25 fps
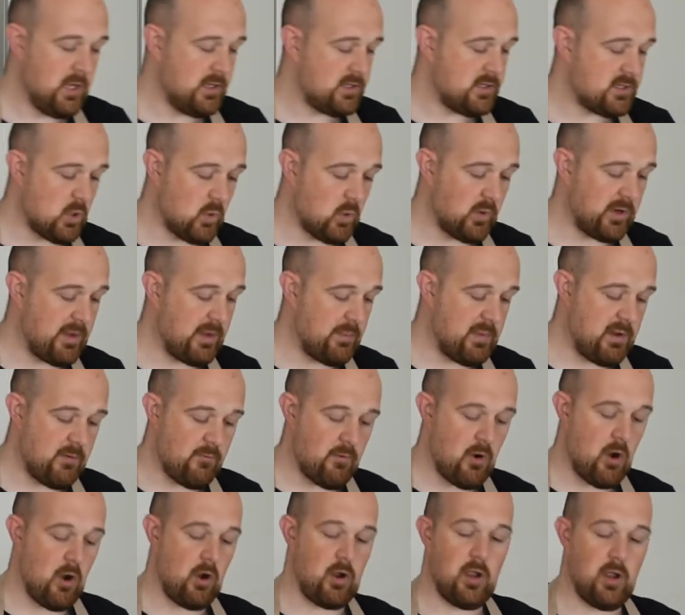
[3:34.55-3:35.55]
Don't get me
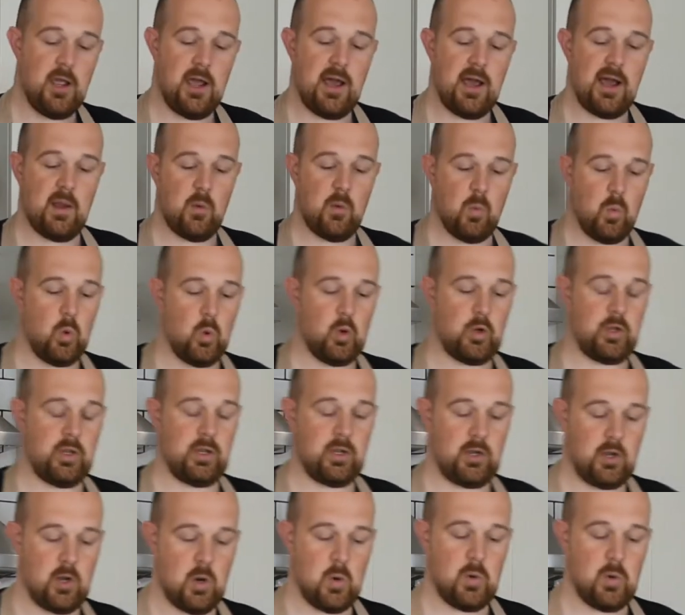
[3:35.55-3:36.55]
wrong, I
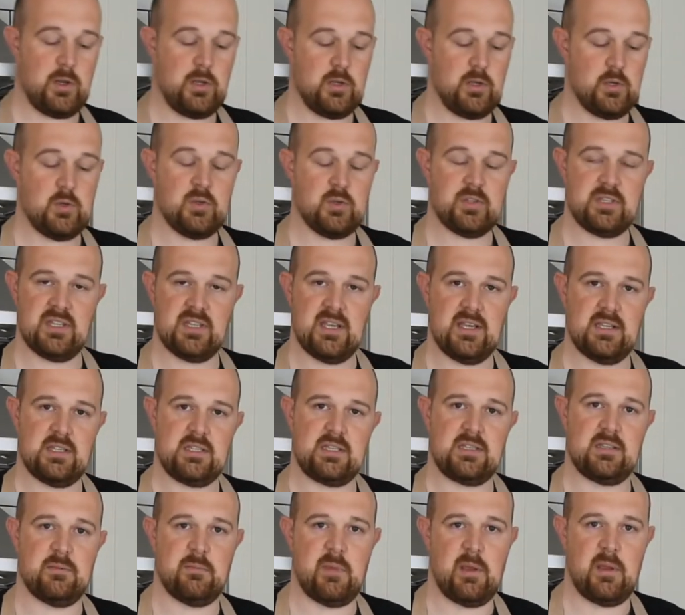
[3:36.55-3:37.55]
wouldn't go and use this
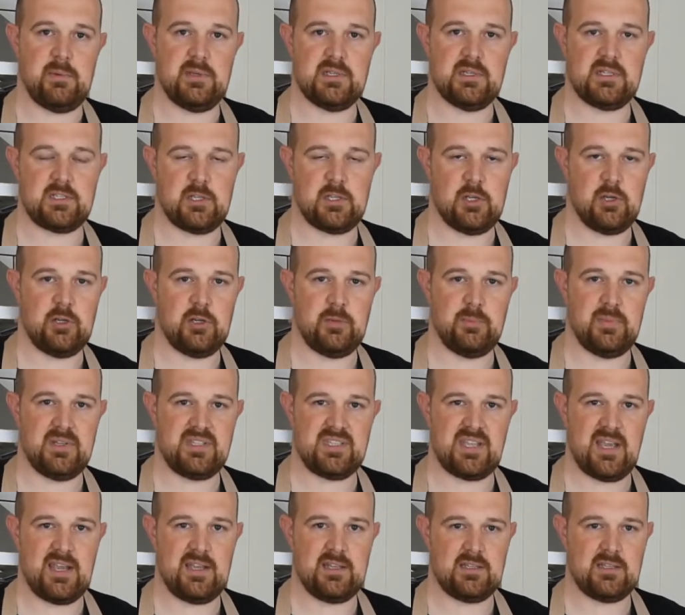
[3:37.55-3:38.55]
to maybe turn a
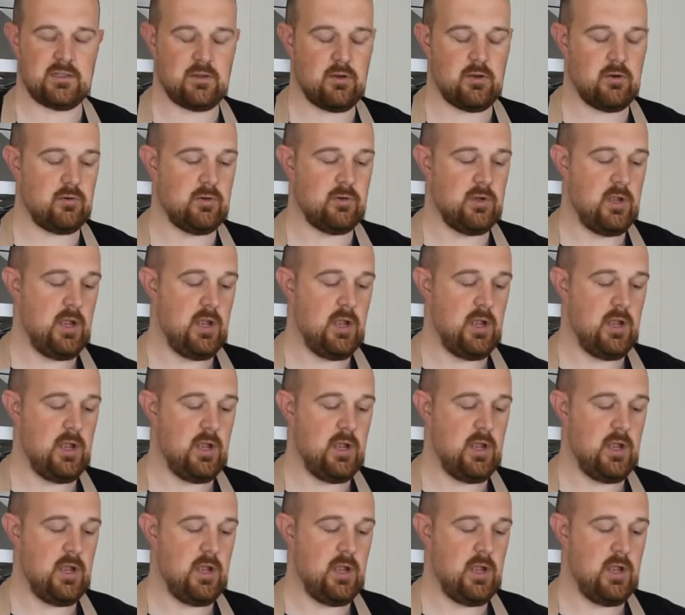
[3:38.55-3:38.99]
potato.